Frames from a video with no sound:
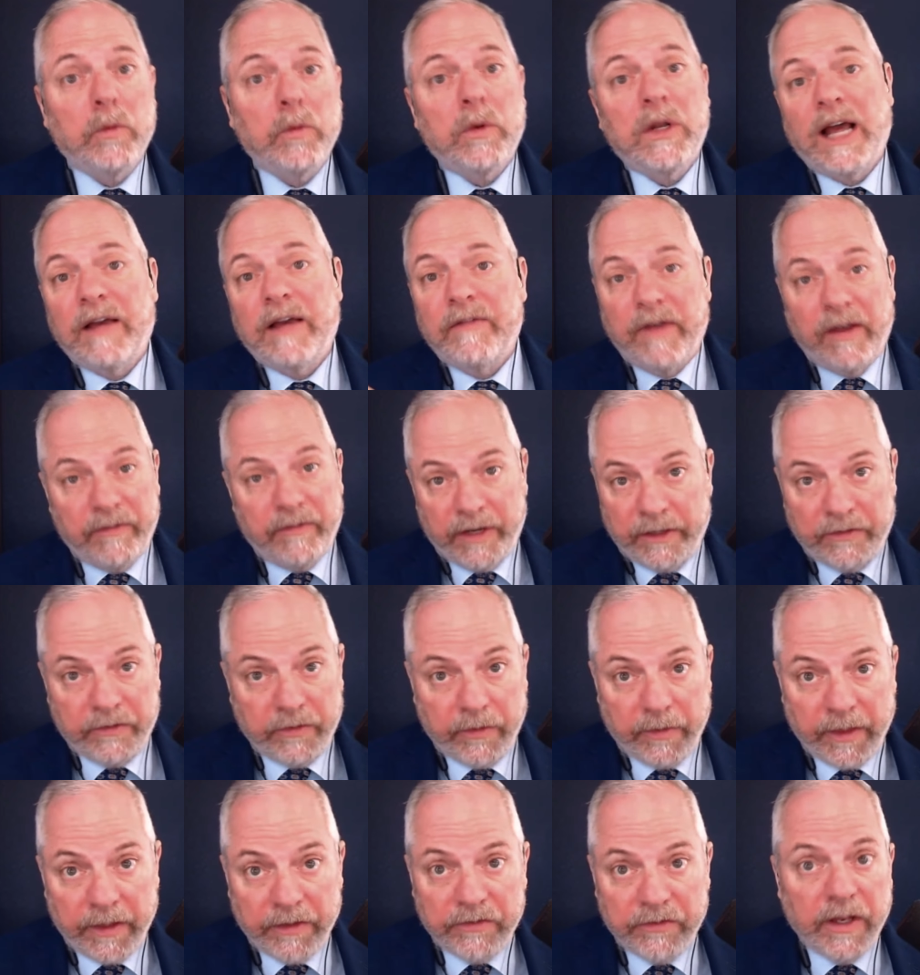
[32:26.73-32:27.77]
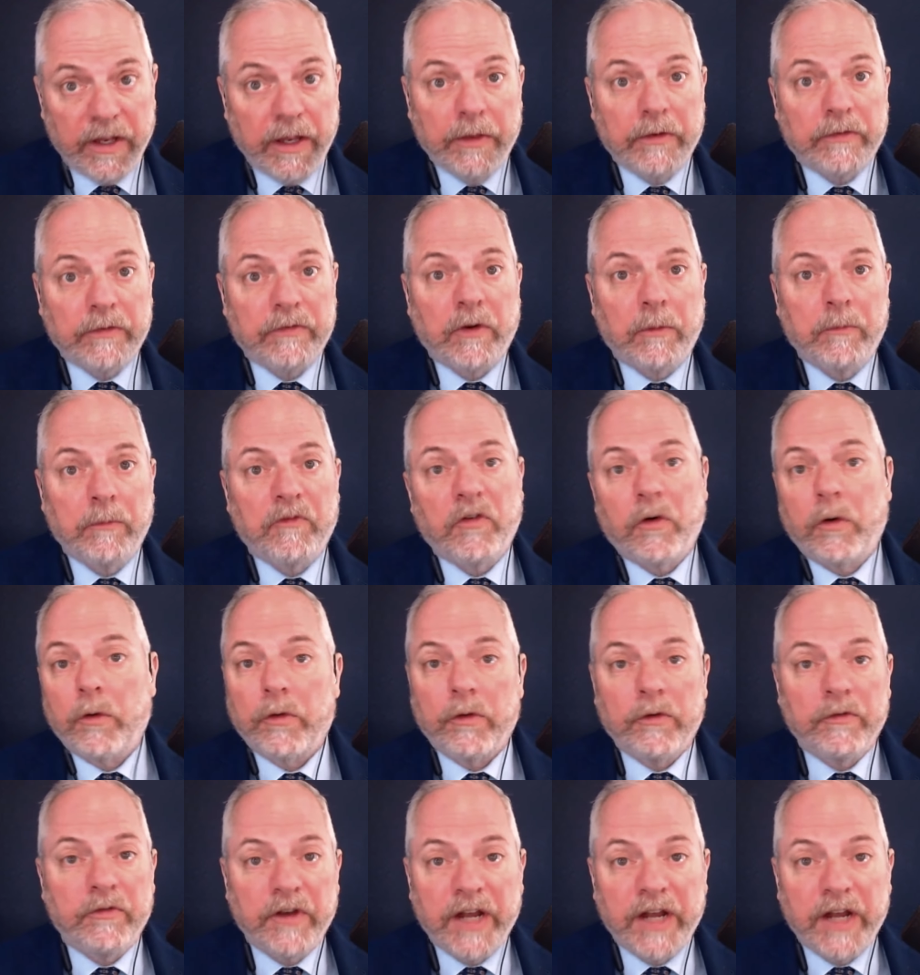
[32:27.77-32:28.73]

we'll have evidence of this, either from further